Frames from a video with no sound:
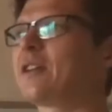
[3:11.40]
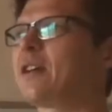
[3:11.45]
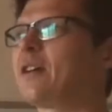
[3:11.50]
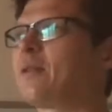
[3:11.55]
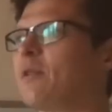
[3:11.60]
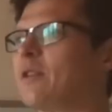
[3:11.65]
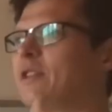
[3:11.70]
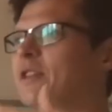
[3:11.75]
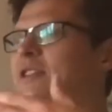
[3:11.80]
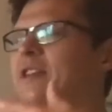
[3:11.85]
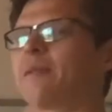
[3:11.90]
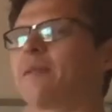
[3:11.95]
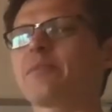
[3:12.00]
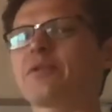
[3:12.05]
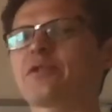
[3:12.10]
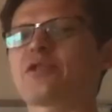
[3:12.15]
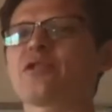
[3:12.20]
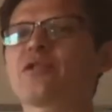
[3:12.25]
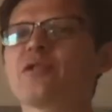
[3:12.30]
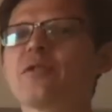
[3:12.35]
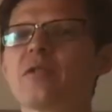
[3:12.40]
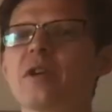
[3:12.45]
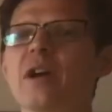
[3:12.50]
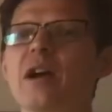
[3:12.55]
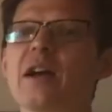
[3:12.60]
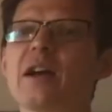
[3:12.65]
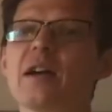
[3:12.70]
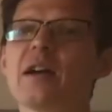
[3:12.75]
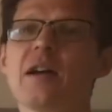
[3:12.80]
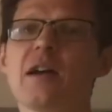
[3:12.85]
when the temperature
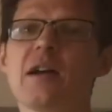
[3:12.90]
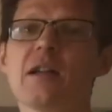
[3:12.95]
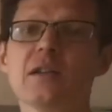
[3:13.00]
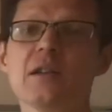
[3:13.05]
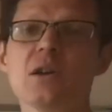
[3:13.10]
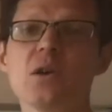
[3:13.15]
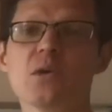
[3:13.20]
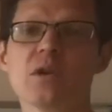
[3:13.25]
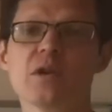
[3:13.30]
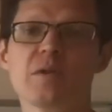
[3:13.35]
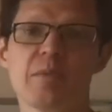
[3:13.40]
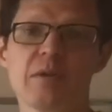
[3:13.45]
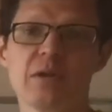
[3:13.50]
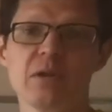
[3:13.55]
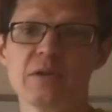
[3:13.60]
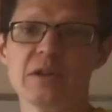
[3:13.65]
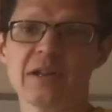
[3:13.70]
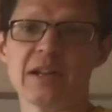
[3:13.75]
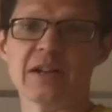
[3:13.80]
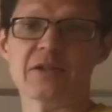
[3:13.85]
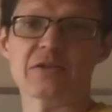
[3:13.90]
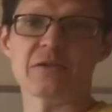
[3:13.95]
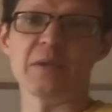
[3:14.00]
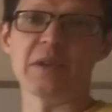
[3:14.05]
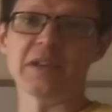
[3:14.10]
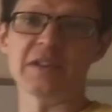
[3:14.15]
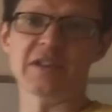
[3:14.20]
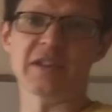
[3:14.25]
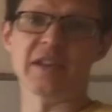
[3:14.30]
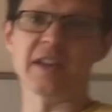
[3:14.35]
lowered below the
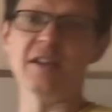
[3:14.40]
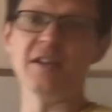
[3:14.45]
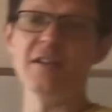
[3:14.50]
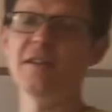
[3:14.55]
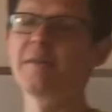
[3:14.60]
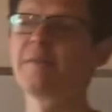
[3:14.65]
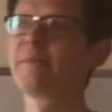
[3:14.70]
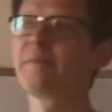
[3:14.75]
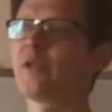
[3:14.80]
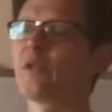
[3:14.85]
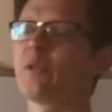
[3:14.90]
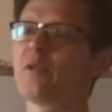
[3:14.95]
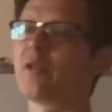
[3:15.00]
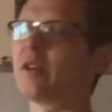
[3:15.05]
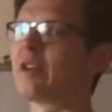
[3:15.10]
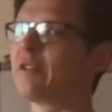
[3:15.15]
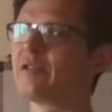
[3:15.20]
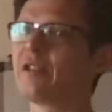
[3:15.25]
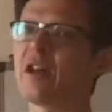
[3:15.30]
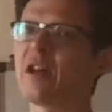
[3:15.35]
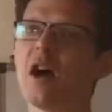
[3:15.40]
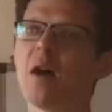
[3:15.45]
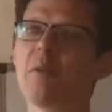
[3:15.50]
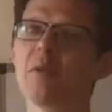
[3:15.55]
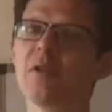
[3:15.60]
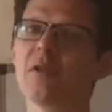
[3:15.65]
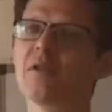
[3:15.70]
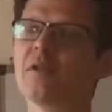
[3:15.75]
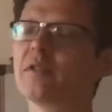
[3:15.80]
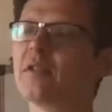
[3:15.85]
electroweak scale, or even the
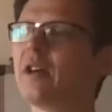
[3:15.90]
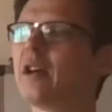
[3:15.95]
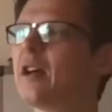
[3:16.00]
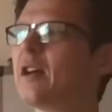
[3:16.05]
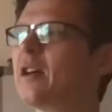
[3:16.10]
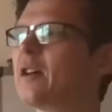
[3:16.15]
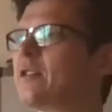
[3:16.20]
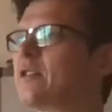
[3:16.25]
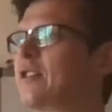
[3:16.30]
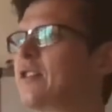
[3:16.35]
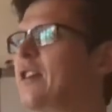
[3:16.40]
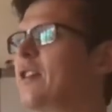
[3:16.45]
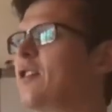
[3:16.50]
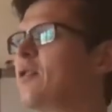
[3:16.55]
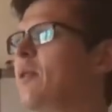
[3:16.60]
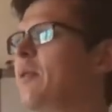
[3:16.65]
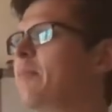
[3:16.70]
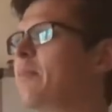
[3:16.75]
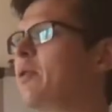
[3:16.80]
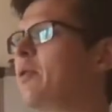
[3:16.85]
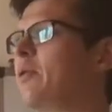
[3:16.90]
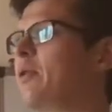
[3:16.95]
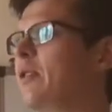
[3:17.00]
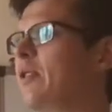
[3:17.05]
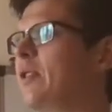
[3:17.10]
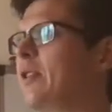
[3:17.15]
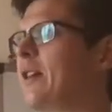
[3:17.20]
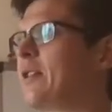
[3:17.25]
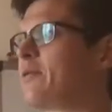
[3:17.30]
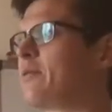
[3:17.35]
Hubble scale went below
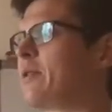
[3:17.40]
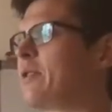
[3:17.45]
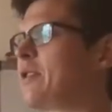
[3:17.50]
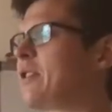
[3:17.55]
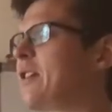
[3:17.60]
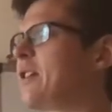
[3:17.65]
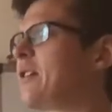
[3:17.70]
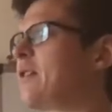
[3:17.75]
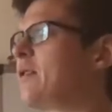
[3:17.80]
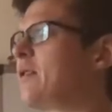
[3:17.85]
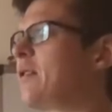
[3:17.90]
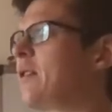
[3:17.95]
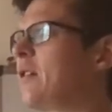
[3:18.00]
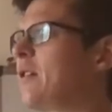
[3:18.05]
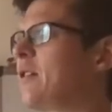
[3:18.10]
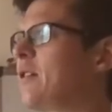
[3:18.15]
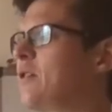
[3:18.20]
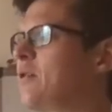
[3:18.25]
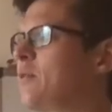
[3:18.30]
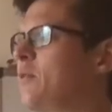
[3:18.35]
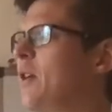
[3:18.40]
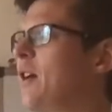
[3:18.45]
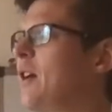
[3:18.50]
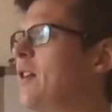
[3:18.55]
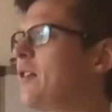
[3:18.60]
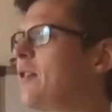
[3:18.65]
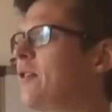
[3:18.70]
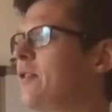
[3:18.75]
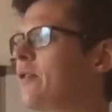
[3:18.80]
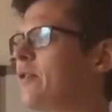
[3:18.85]
the electroweak scale as
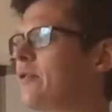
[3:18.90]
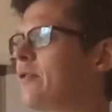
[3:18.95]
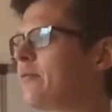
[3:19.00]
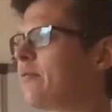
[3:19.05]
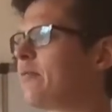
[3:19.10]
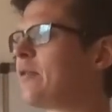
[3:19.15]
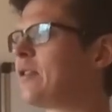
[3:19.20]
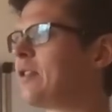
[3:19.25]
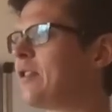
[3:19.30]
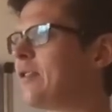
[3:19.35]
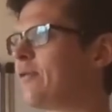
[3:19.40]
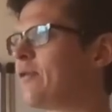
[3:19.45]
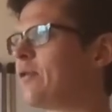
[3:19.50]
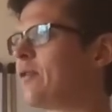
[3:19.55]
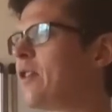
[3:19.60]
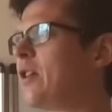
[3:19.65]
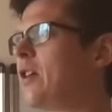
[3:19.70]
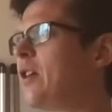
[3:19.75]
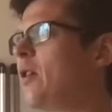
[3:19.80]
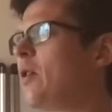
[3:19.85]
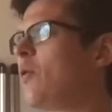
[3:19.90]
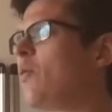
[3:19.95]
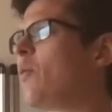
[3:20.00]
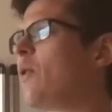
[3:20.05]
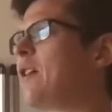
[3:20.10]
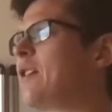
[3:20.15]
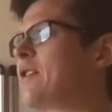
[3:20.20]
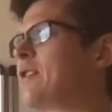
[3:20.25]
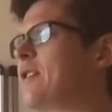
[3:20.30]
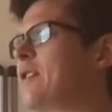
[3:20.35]
well, there are different
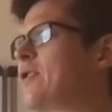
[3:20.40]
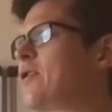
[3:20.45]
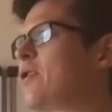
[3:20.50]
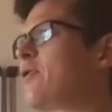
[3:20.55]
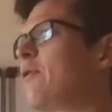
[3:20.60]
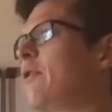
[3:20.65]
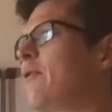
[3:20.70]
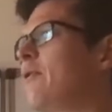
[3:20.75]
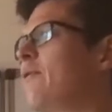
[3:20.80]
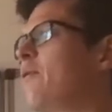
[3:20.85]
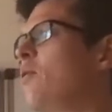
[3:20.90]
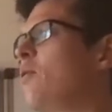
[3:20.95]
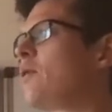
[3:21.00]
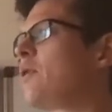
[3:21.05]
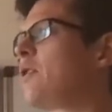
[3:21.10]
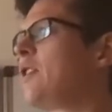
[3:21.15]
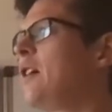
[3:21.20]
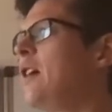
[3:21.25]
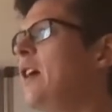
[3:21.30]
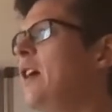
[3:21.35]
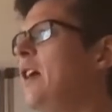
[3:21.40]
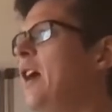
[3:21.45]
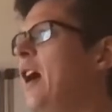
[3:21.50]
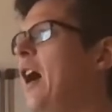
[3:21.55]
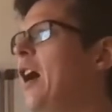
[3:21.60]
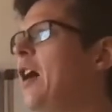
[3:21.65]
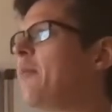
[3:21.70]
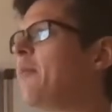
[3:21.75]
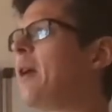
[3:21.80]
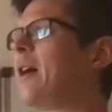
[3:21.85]
ways that this could have unfolded,
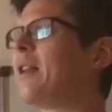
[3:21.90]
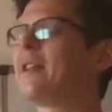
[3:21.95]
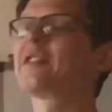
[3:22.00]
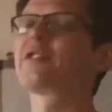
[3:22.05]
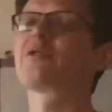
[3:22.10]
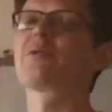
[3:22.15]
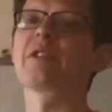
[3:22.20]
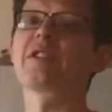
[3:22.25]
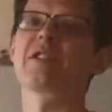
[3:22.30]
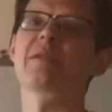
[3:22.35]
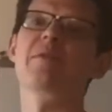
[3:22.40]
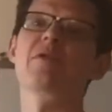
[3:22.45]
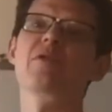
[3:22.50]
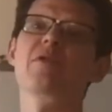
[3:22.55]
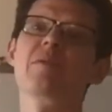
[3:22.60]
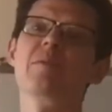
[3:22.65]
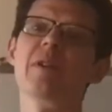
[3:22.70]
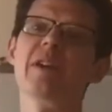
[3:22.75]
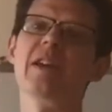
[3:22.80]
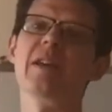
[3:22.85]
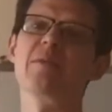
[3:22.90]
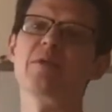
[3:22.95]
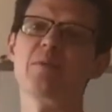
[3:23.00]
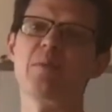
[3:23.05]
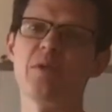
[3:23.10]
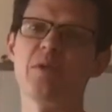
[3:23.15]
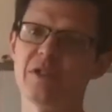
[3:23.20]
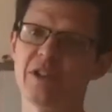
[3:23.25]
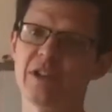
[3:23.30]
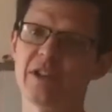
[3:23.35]
electroweak symmetry became
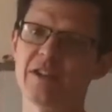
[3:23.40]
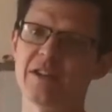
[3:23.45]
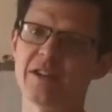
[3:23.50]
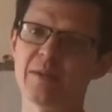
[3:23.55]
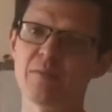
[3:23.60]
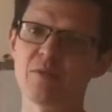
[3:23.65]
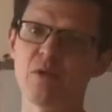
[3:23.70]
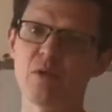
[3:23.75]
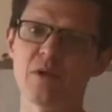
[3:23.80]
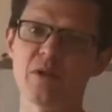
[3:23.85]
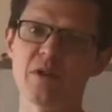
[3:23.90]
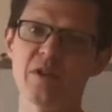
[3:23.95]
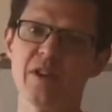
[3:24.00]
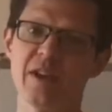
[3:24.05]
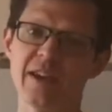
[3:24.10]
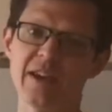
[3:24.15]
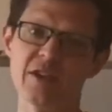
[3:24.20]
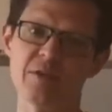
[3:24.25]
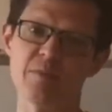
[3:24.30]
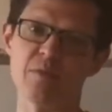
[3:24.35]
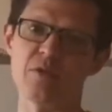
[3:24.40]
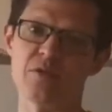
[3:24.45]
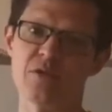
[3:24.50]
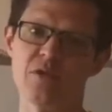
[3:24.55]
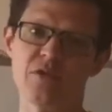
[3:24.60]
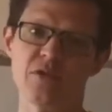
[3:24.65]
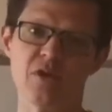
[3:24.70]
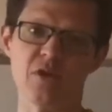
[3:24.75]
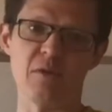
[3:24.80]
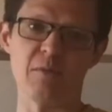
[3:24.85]
spontaneously broken, the gauge
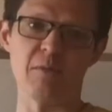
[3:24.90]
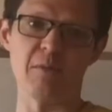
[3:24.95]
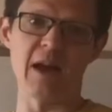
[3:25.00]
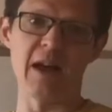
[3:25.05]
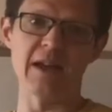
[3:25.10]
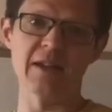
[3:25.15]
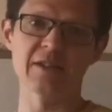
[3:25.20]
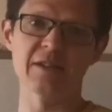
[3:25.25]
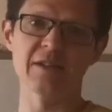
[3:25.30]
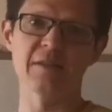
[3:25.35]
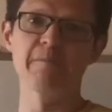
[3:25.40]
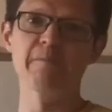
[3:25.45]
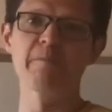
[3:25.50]
bosons got mass.